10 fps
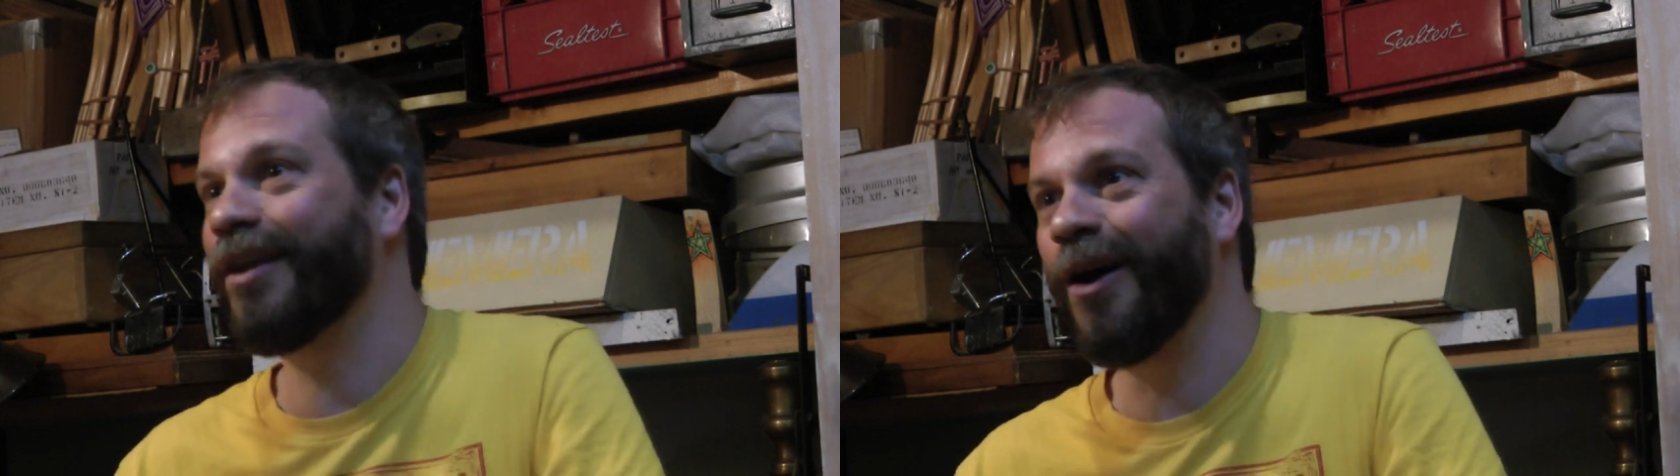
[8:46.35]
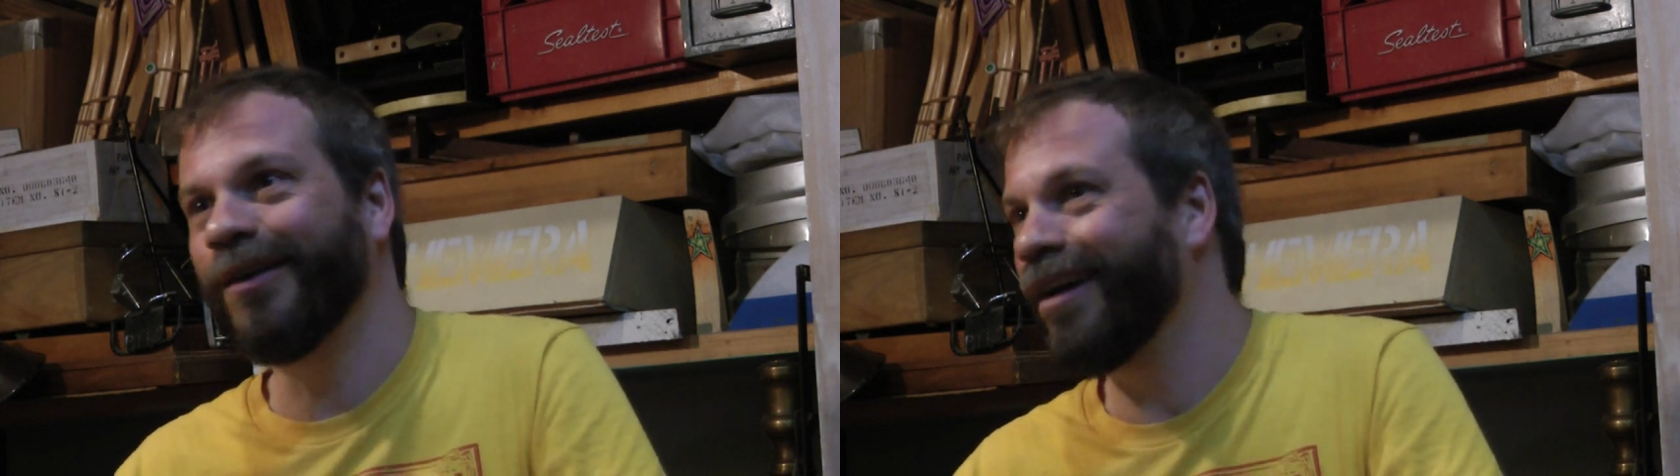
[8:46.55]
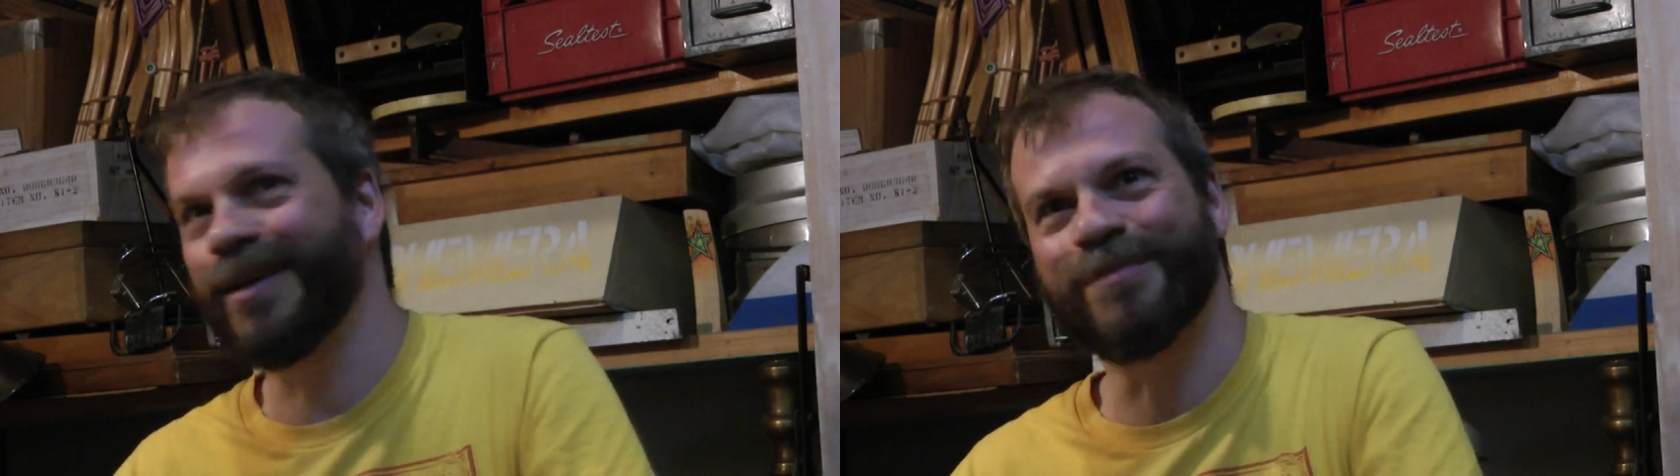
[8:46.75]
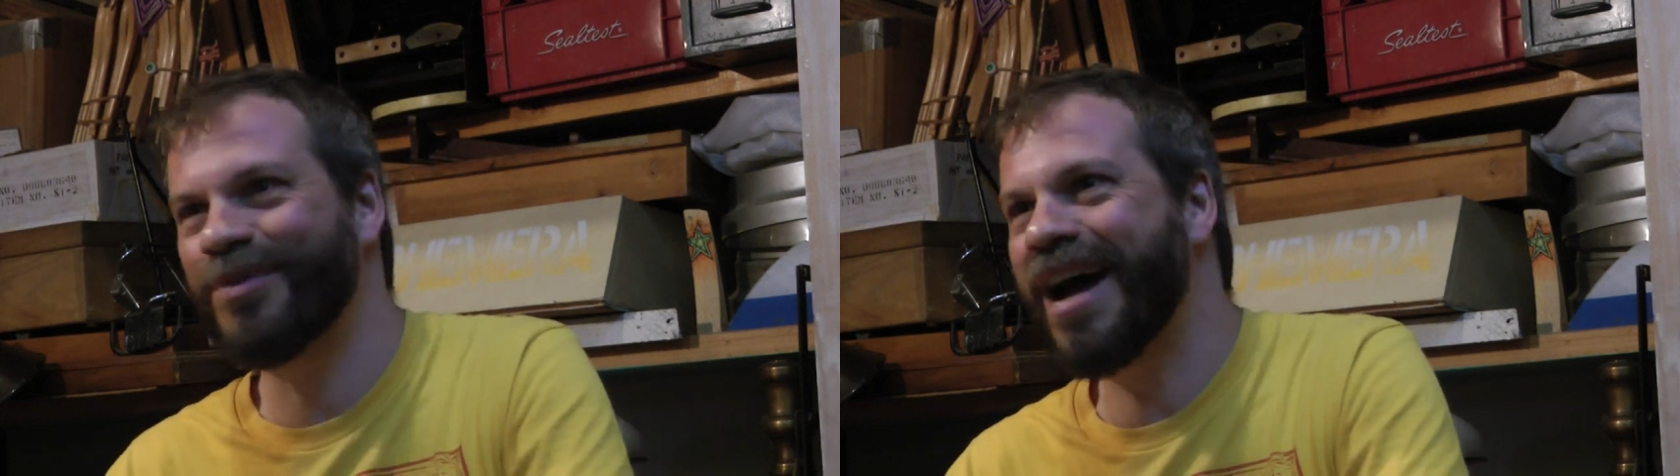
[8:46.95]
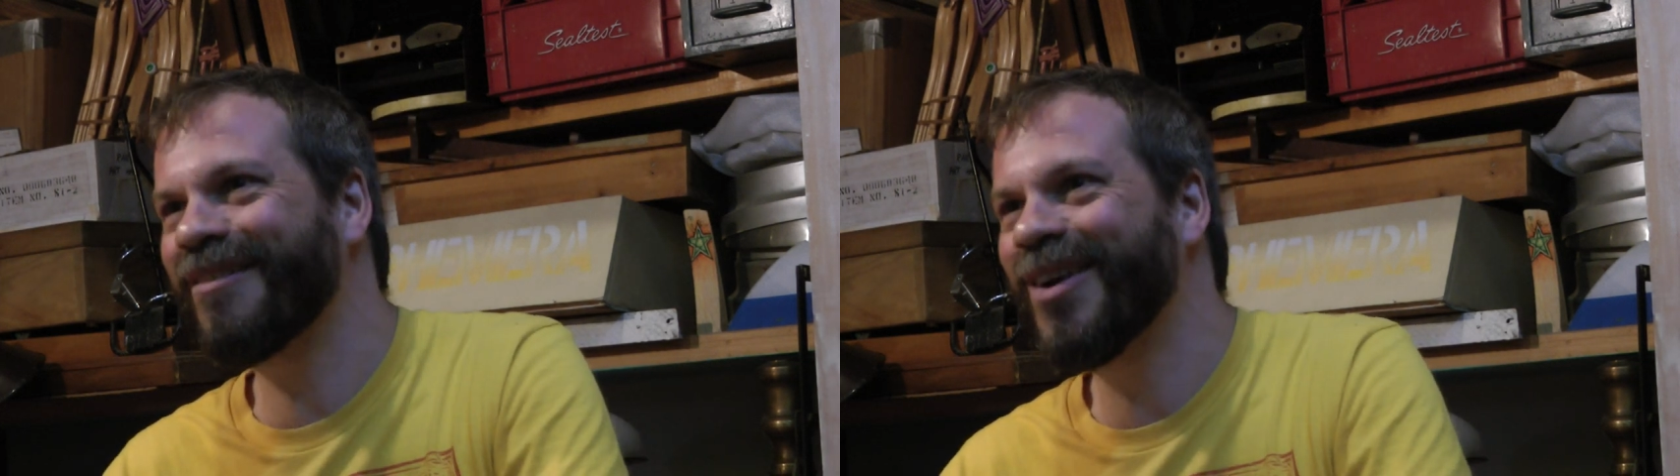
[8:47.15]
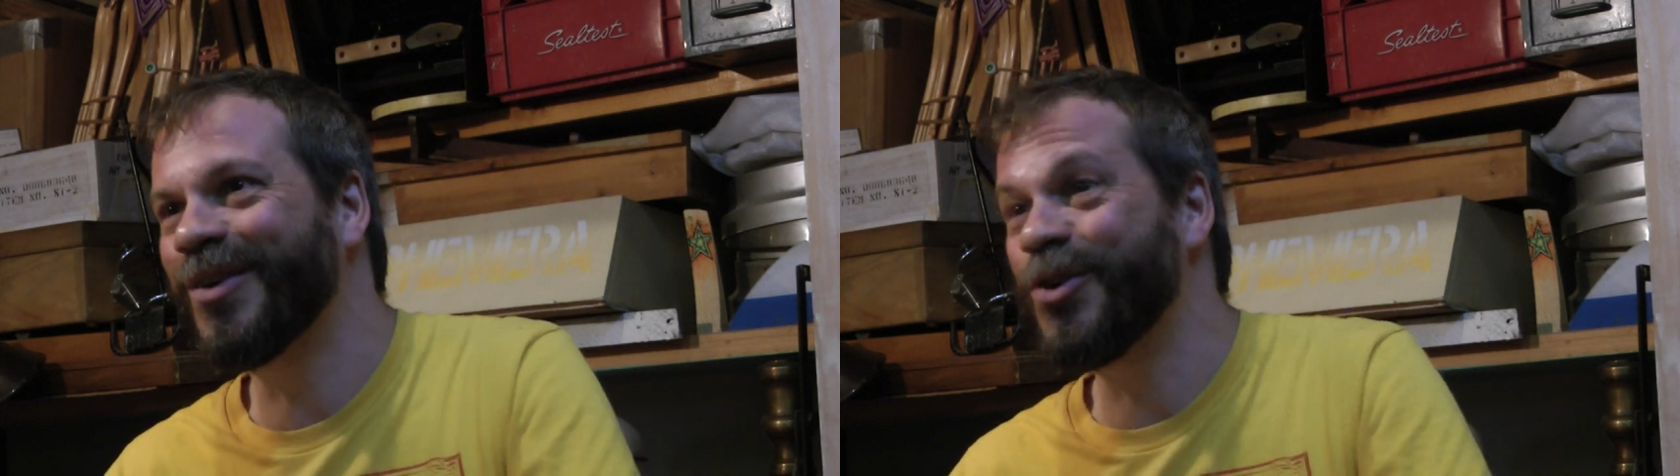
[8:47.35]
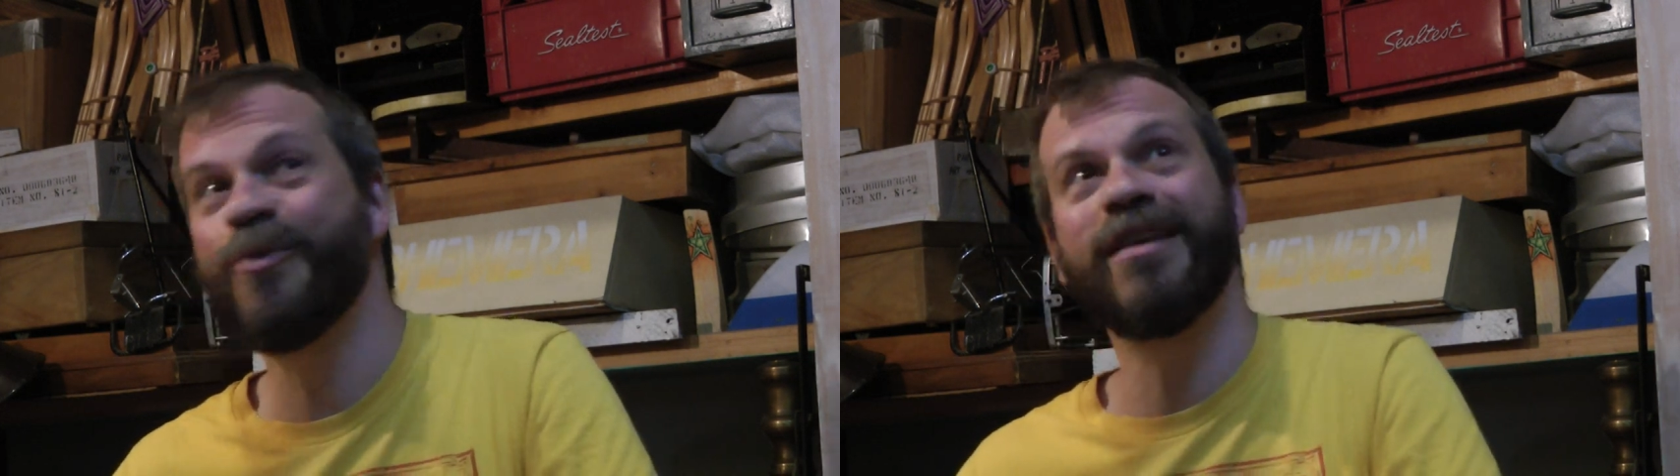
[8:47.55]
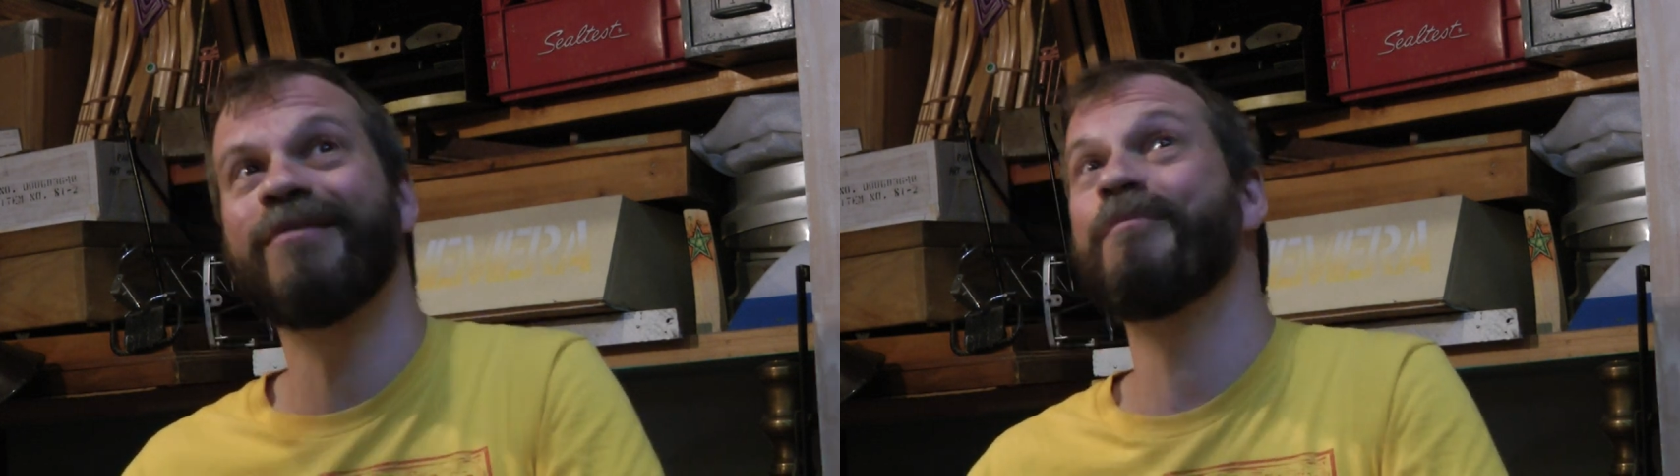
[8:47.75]
You know, like bravo,
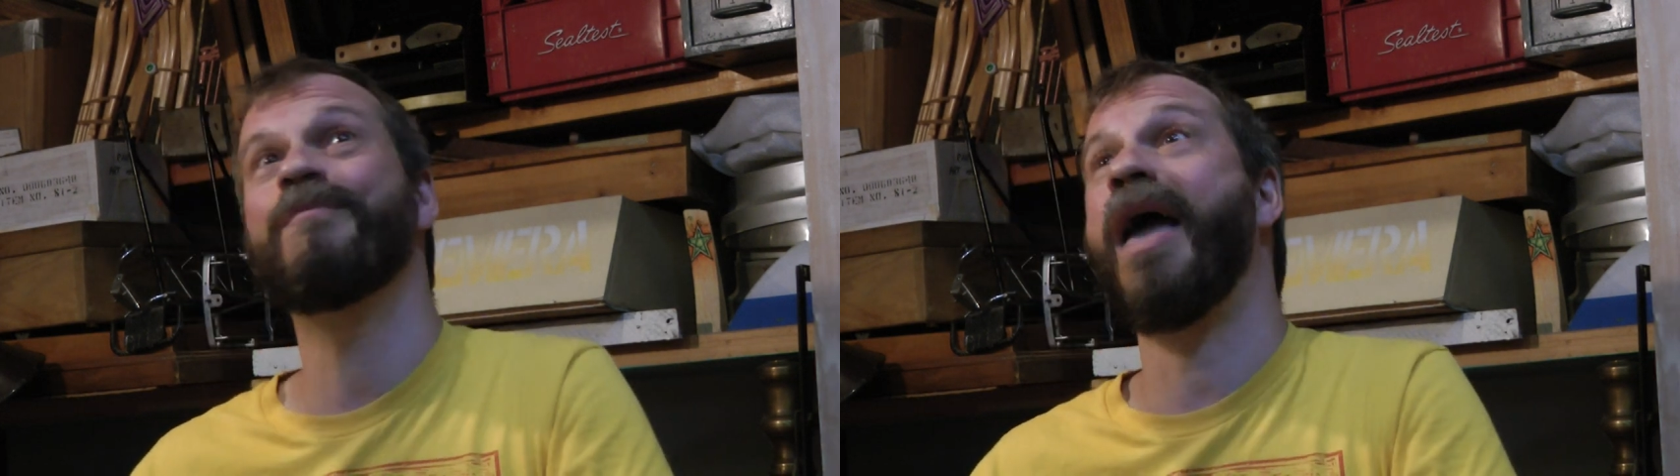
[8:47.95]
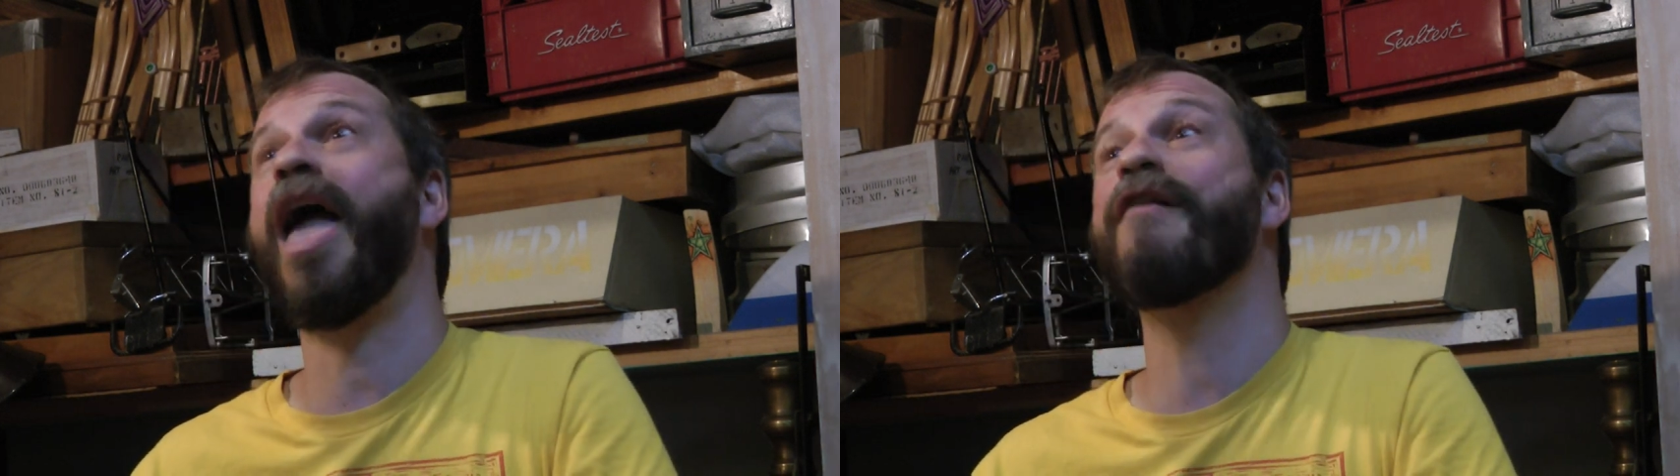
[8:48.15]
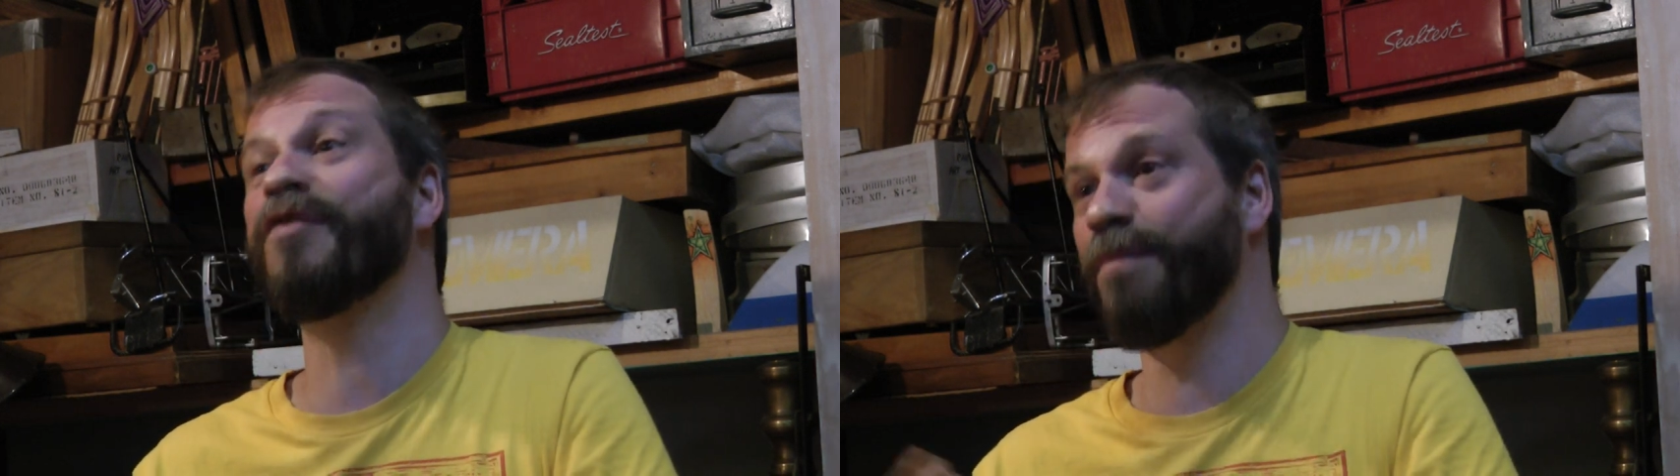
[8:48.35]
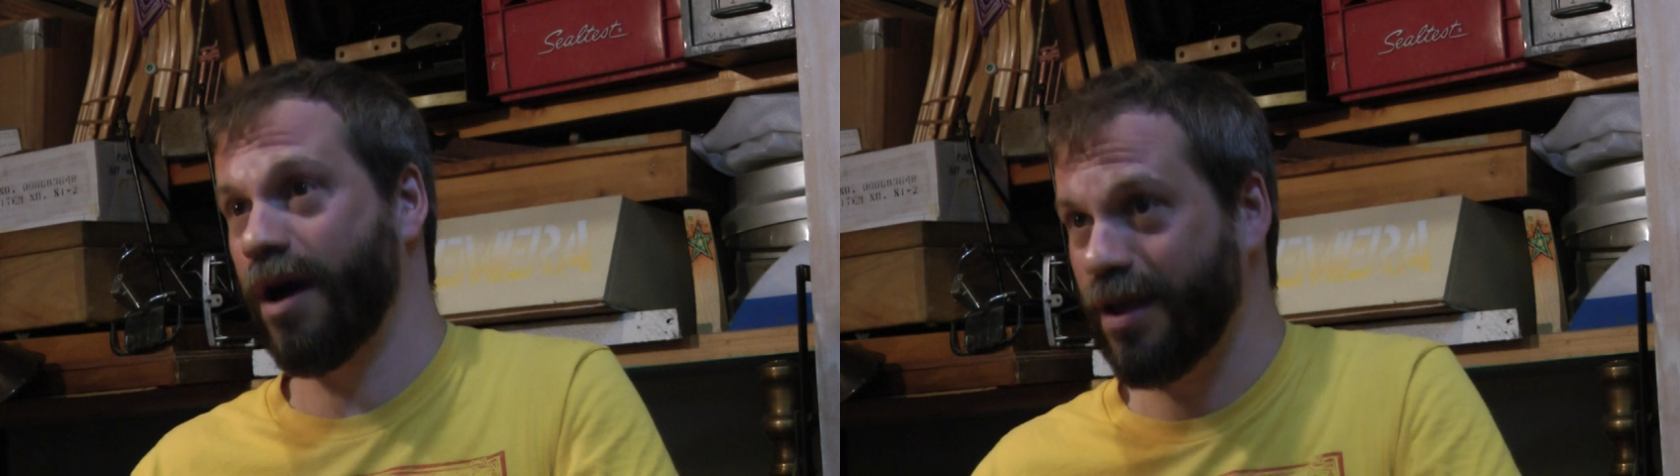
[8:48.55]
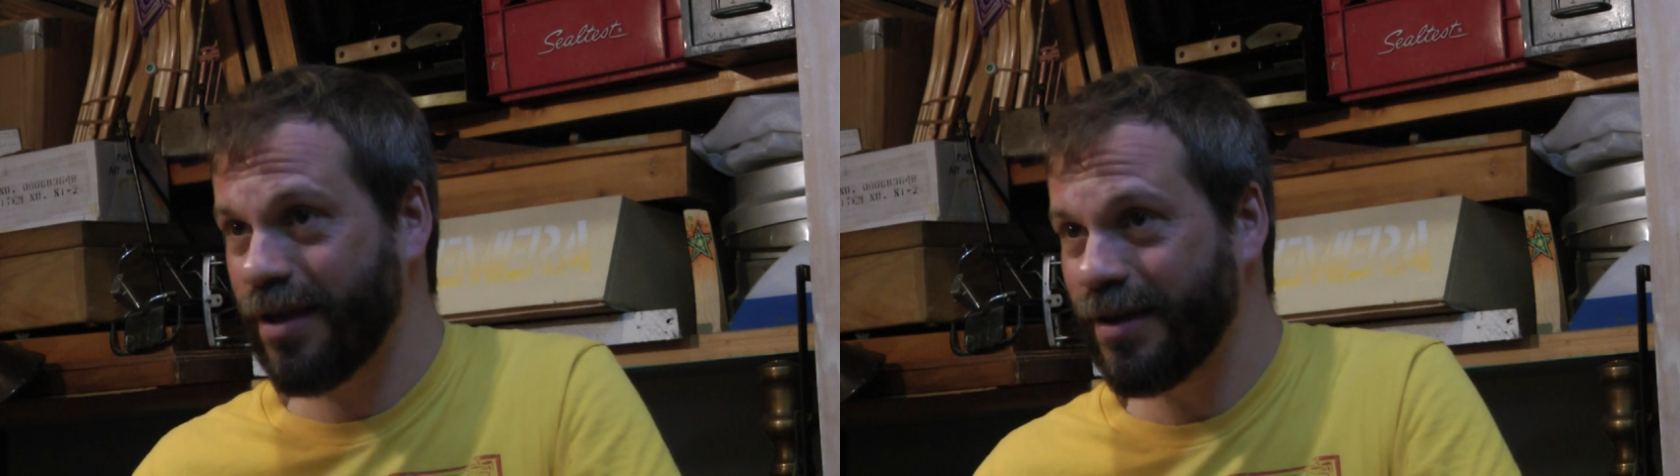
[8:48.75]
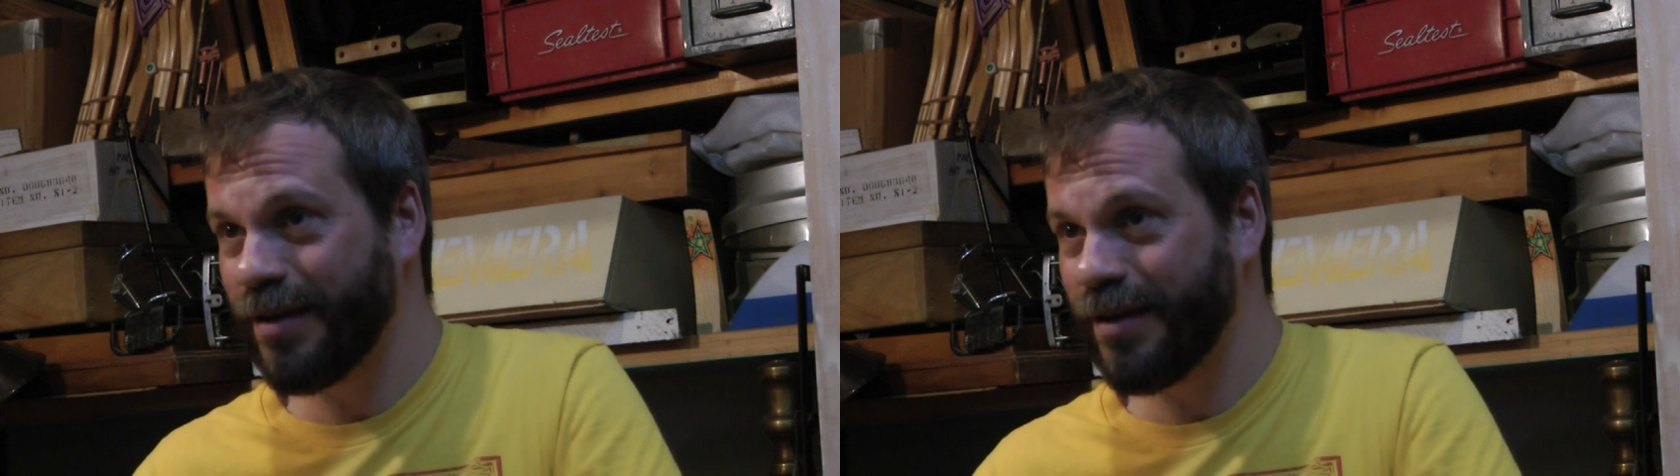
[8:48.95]
you and everybody.